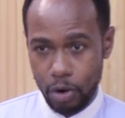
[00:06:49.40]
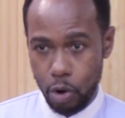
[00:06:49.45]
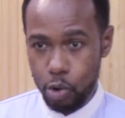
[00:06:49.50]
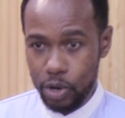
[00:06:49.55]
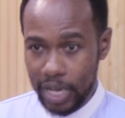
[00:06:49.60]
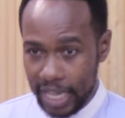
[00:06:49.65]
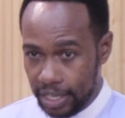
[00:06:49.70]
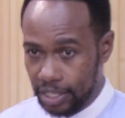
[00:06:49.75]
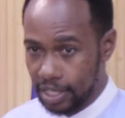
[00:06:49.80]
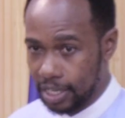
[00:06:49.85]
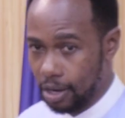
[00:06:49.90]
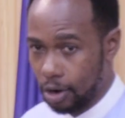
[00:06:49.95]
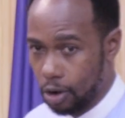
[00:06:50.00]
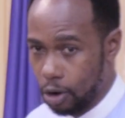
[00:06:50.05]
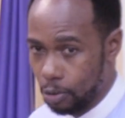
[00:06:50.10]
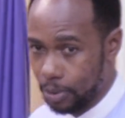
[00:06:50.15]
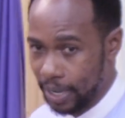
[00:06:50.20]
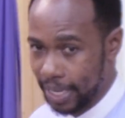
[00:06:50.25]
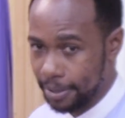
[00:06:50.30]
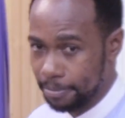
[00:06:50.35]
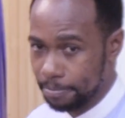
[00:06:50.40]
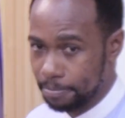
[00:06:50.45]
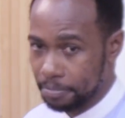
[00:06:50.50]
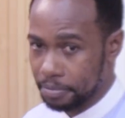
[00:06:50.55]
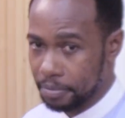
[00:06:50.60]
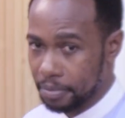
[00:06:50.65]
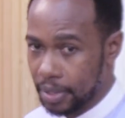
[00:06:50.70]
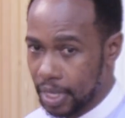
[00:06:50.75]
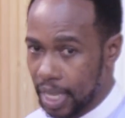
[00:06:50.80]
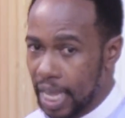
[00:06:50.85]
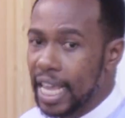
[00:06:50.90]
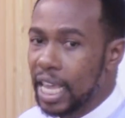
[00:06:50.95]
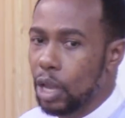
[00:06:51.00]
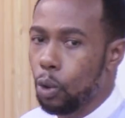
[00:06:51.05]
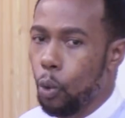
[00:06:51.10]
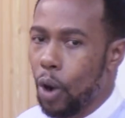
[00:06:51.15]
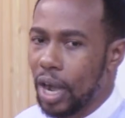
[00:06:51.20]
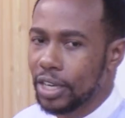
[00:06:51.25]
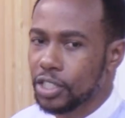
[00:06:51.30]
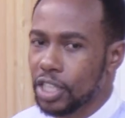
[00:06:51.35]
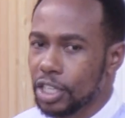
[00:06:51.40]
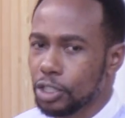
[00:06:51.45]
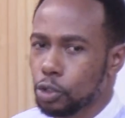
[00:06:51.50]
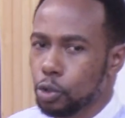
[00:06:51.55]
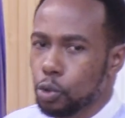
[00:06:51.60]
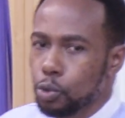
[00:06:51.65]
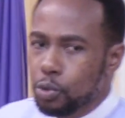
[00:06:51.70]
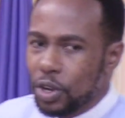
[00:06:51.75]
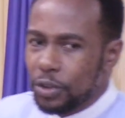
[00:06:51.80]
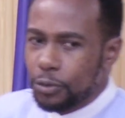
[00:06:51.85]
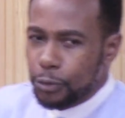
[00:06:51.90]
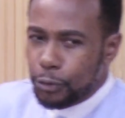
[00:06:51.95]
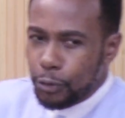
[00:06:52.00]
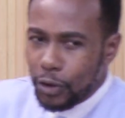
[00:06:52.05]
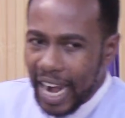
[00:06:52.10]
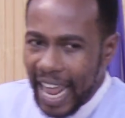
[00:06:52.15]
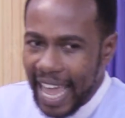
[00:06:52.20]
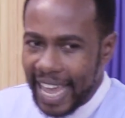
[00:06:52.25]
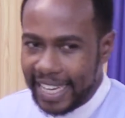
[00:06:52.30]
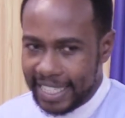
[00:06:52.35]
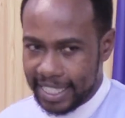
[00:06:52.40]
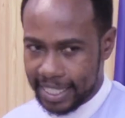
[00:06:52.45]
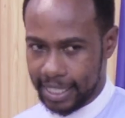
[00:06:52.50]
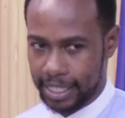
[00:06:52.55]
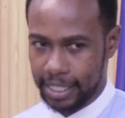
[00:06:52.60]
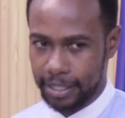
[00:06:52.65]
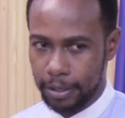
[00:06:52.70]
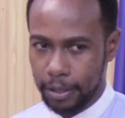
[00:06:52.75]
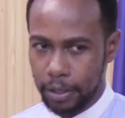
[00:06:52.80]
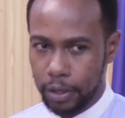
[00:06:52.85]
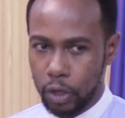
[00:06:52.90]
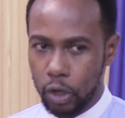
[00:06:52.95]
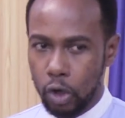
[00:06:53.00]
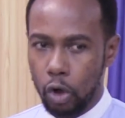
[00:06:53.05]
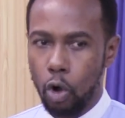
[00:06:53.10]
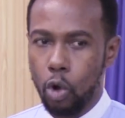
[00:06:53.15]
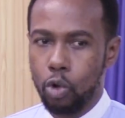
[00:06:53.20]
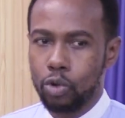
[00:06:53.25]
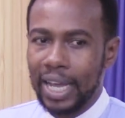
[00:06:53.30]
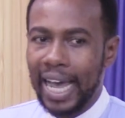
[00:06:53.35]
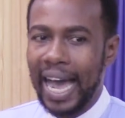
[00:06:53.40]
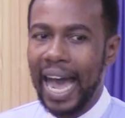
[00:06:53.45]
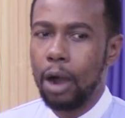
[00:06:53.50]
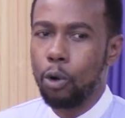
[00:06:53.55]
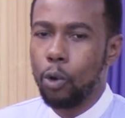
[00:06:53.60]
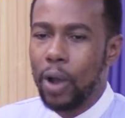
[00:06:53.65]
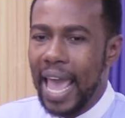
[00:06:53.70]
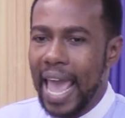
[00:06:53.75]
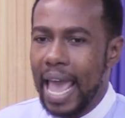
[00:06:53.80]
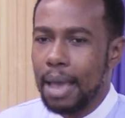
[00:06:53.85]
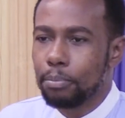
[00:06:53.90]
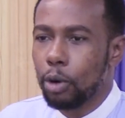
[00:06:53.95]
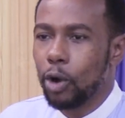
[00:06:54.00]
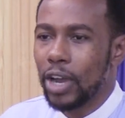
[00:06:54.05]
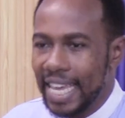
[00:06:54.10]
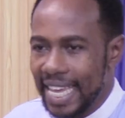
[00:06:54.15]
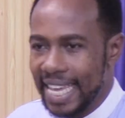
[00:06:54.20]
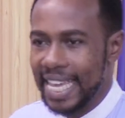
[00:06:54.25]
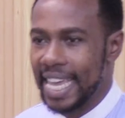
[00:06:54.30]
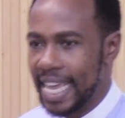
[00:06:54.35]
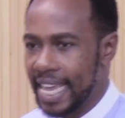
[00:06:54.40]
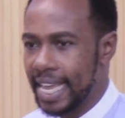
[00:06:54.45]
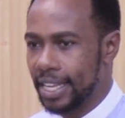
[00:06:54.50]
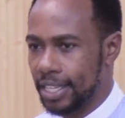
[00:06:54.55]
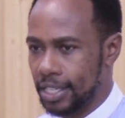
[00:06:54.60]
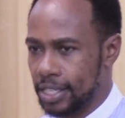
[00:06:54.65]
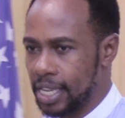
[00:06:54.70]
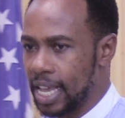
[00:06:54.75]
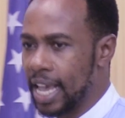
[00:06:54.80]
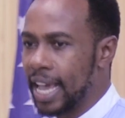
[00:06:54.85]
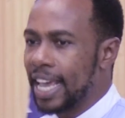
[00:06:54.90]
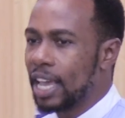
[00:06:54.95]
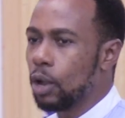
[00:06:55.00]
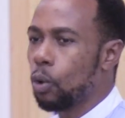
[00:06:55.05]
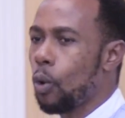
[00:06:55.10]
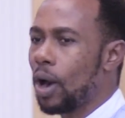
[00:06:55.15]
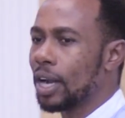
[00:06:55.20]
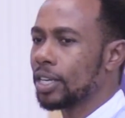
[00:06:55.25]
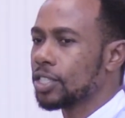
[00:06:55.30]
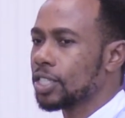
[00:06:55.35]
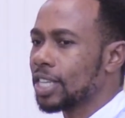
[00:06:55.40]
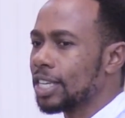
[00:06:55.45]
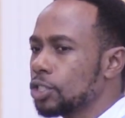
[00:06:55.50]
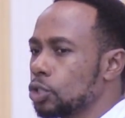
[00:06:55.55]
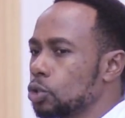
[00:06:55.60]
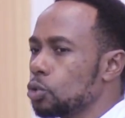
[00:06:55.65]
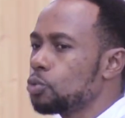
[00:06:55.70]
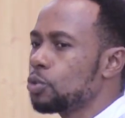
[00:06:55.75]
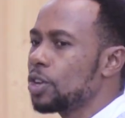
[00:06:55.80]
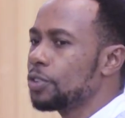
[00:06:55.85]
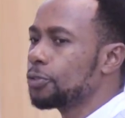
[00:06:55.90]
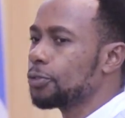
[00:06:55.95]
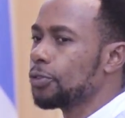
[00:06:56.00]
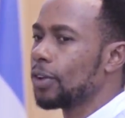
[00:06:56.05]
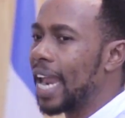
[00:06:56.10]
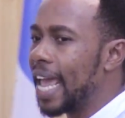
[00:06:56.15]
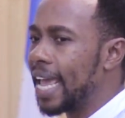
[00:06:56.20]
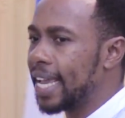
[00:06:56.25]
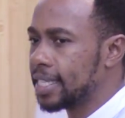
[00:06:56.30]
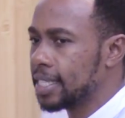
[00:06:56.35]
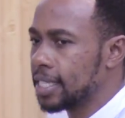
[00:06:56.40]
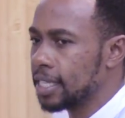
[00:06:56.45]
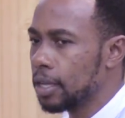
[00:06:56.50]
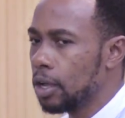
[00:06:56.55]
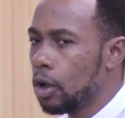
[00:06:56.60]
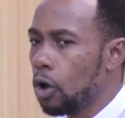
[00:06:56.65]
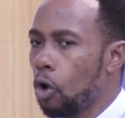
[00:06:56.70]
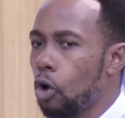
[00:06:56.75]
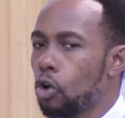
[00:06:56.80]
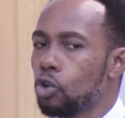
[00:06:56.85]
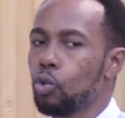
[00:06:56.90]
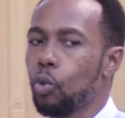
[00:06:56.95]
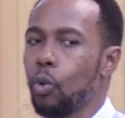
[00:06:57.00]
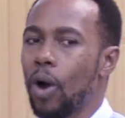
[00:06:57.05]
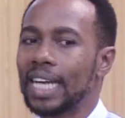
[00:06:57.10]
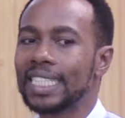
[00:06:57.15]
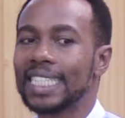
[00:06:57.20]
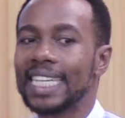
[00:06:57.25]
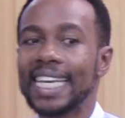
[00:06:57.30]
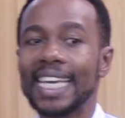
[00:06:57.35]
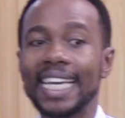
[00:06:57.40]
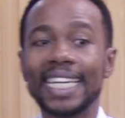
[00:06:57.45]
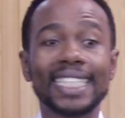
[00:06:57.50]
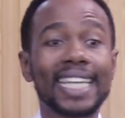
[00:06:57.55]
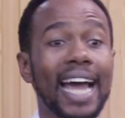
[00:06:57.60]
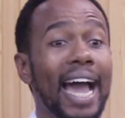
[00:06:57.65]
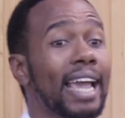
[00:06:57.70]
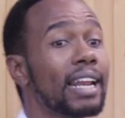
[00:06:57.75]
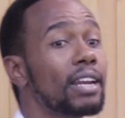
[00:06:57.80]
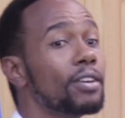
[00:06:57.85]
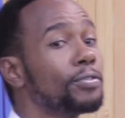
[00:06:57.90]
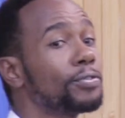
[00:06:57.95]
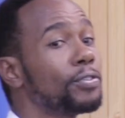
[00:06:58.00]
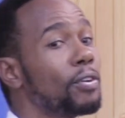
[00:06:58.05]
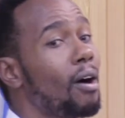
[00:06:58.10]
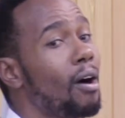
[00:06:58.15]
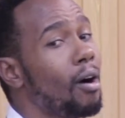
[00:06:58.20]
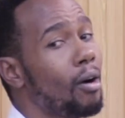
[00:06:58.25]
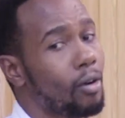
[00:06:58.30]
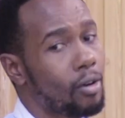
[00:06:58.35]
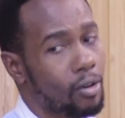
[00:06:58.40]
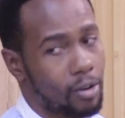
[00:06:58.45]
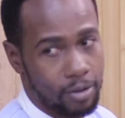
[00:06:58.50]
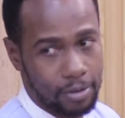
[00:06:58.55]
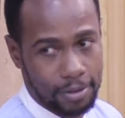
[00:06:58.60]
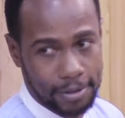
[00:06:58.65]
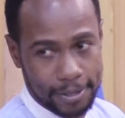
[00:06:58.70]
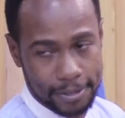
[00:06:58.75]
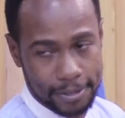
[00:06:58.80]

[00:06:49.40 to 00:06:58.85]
on his glory. He wants us to reflect on how able he is. He wants us to reflect on what he died for.